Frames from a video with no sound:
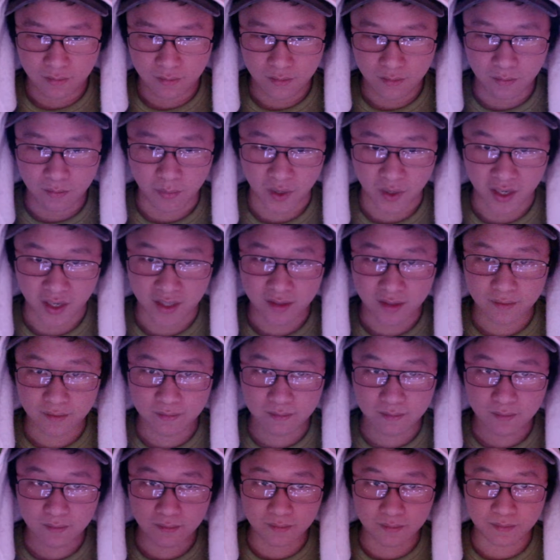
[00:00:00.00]
But
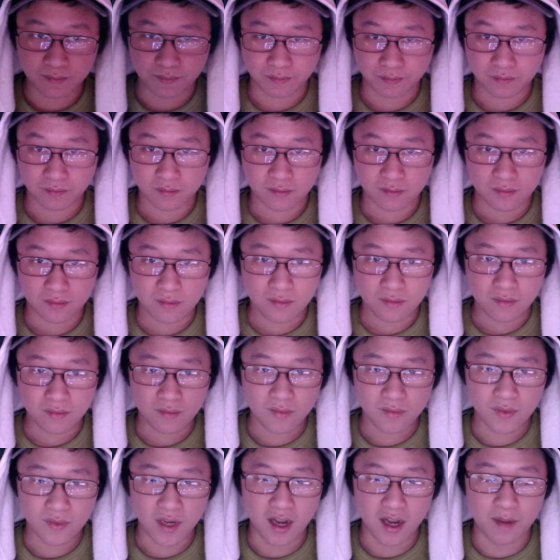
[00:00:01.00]

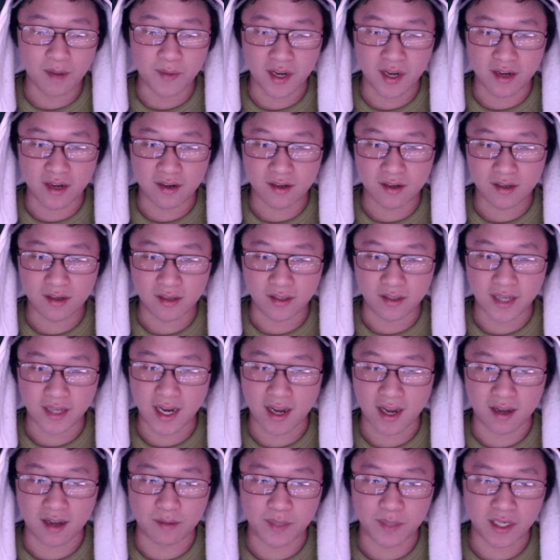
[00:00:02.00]
I mean,
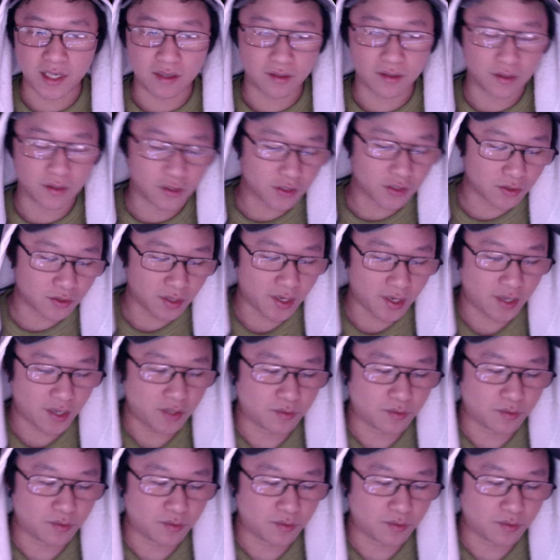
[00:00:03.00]
yeah, I mean, it looks like it's